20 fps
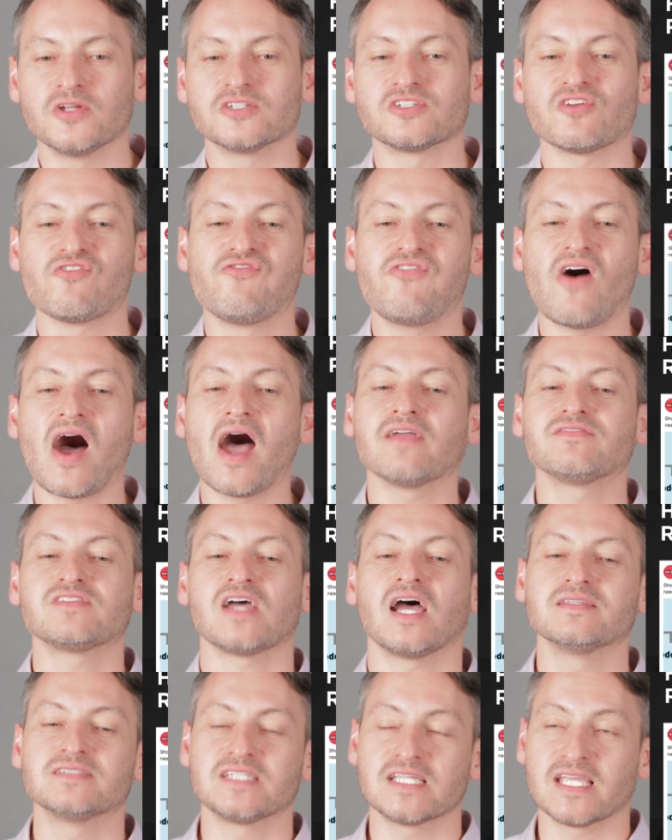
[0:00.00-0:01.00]
there's a 5
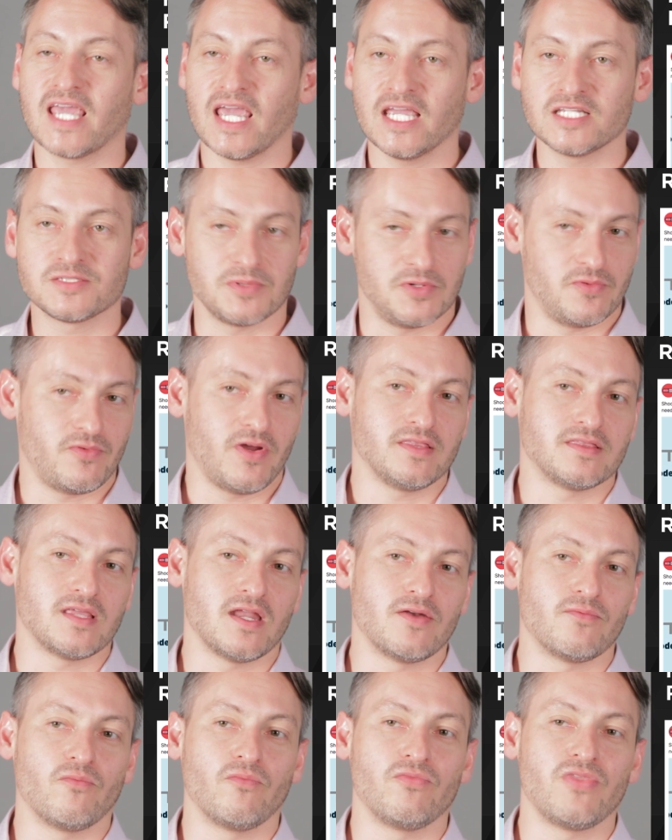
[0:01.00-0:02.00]
times engagement rate
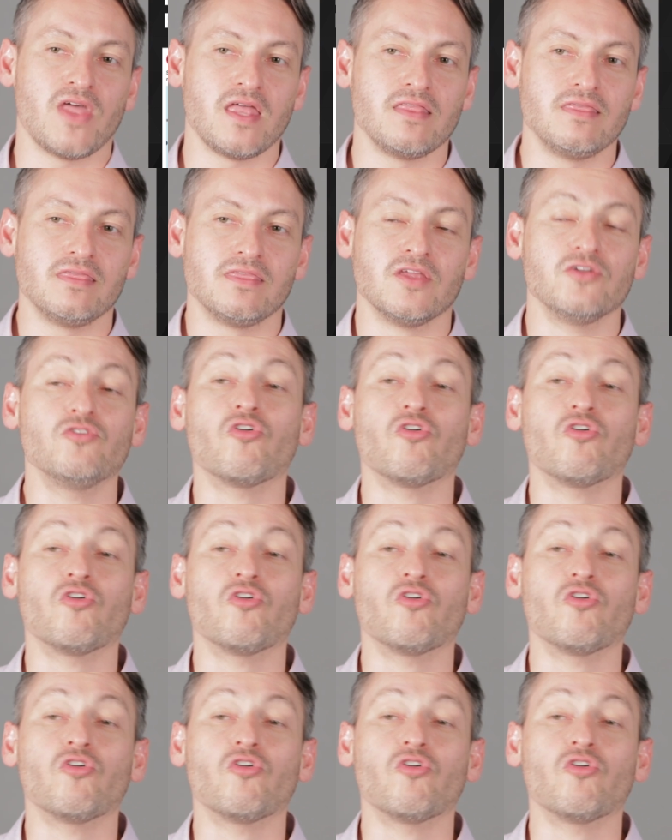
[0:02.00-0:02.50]
than